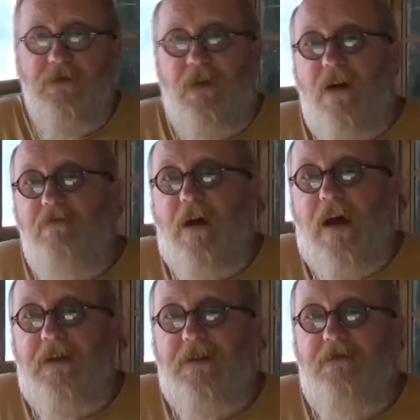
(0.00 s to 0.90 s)
5
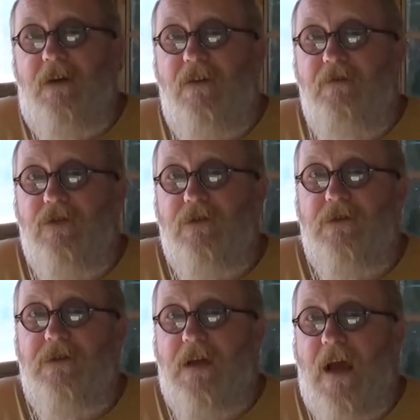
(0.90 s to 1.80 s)
bands, 5
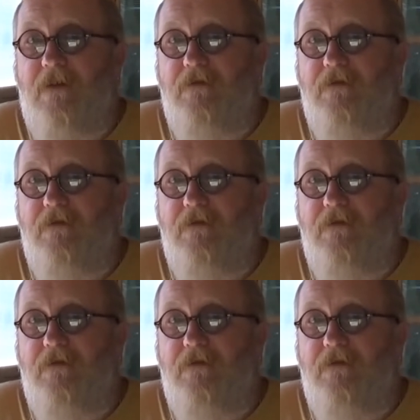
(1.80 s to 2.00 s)
books and